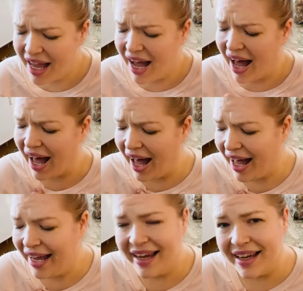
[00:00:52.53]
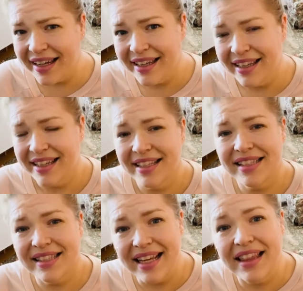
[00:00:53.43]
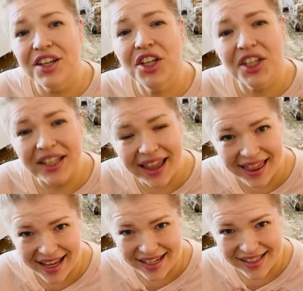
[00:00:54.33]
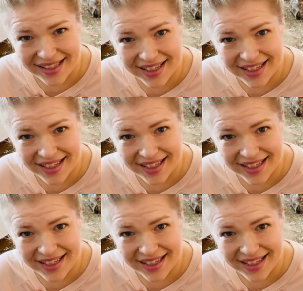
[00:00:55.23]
I see the good things